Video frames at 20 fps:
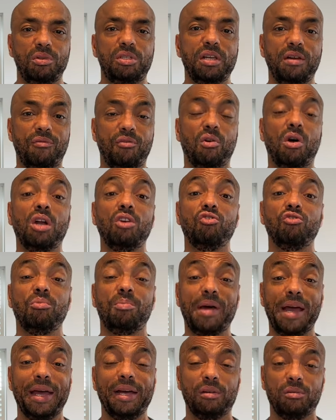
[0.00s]
several hundred
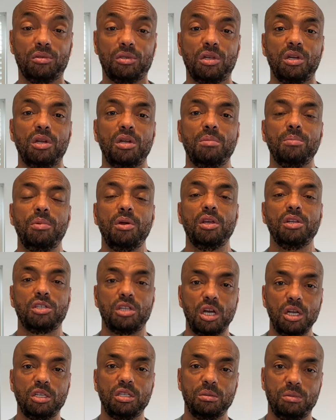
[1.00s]
pounds, but there's
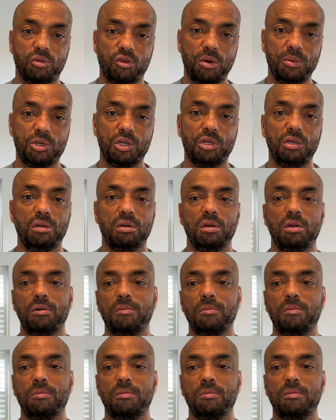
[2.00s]
no subscription.